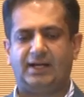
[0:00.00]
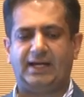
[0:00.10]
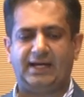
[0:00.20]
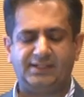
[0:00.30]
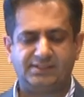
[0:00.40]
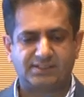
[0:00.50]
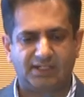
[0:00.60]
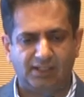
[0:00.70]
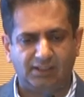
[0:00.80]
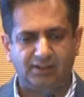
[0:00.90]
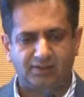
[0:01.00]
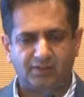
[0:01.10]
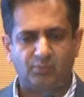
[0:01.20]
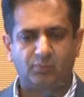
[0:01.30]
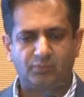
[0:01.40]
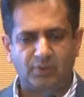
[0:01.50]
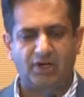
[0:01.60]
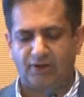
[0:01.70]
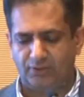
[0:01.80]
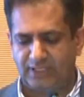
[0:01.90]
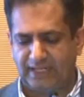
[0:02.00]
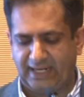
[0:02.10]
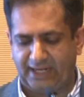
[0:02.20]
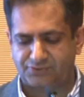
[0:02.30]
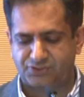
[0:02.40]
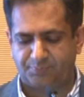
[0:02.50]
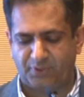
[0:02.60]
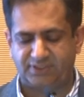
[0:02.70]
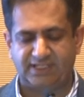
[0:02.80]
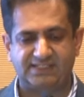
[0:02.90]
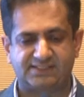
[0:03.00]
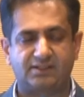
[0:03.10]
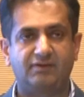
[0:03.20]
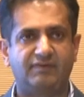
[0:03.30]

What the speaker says: And we are only allowed to put these